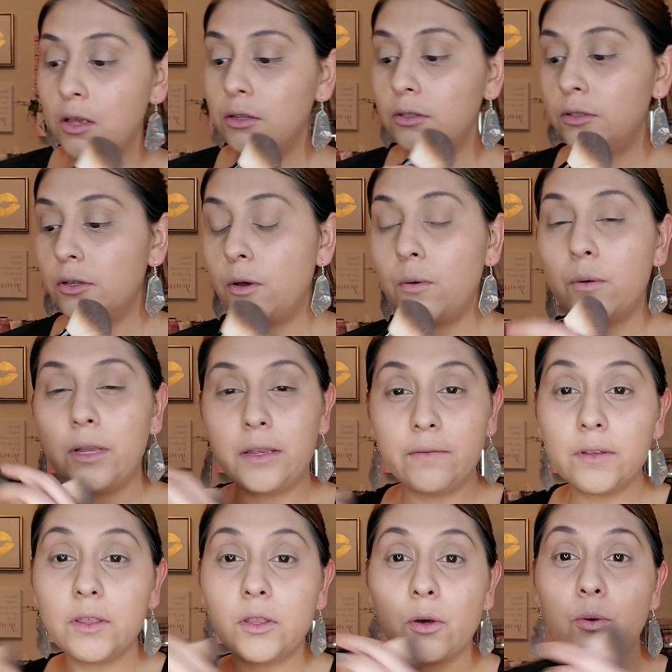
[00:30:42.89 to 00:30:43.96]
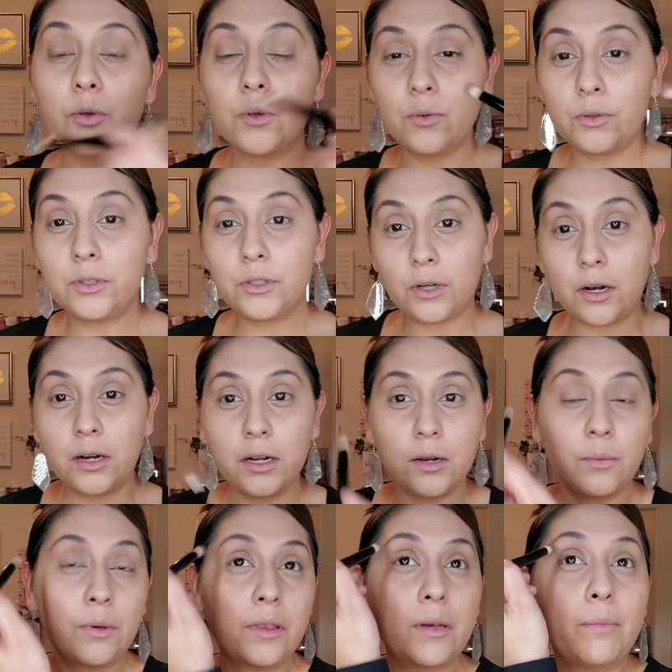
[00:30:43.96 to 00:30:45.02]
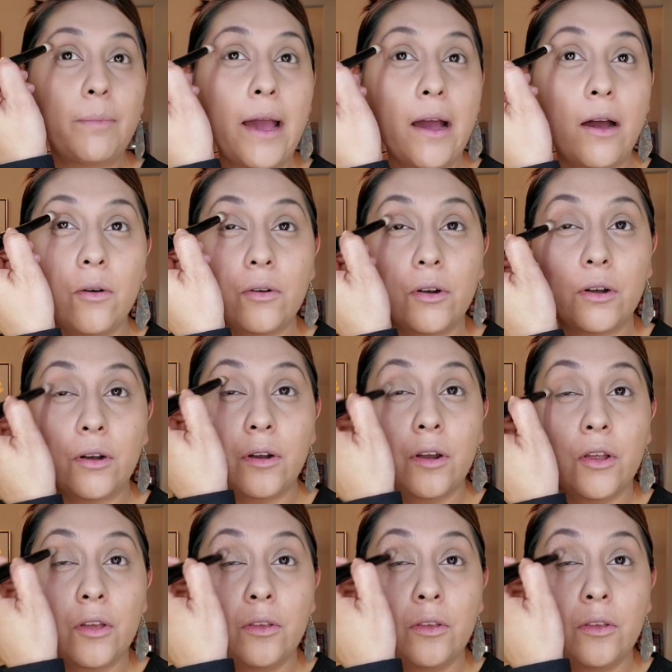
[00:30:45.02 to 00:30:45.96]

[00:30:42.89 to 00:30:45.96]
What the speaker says: So even though you started with a powder,